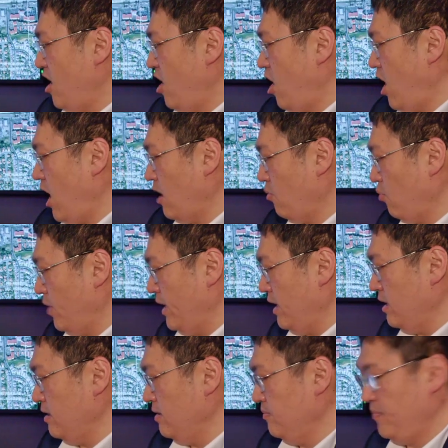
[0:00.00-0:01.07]

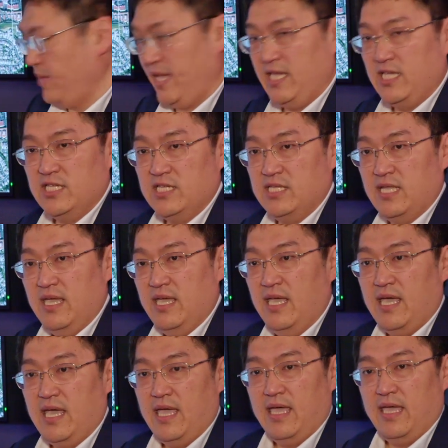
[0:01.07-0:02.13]
hardware-based
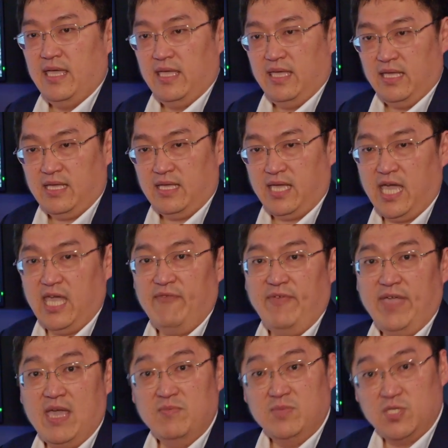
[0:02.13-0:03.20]

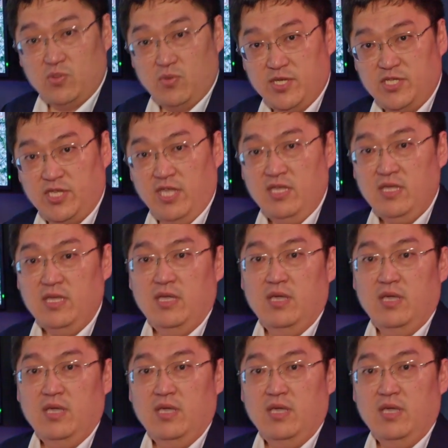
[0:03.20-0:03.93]
KVM switching